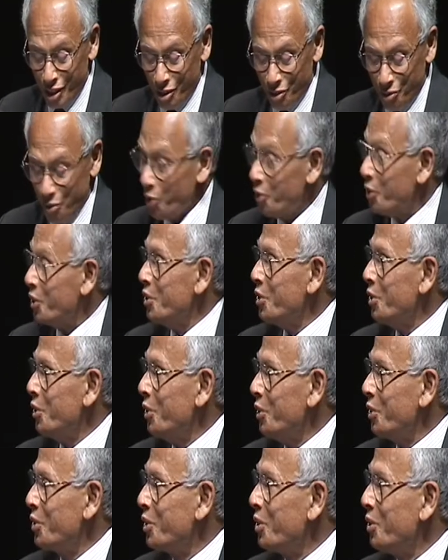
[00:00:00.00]
Floor is
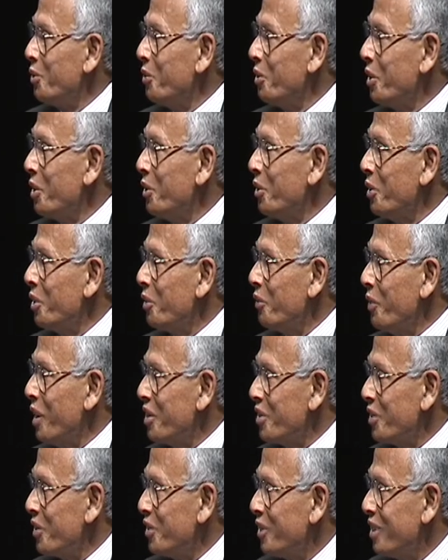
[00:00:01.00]
yours for your
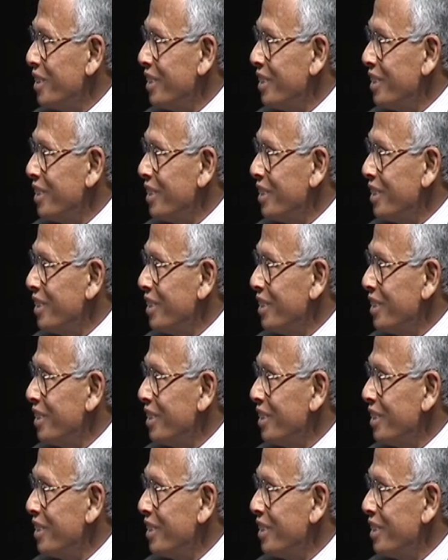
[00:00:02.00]
intervention.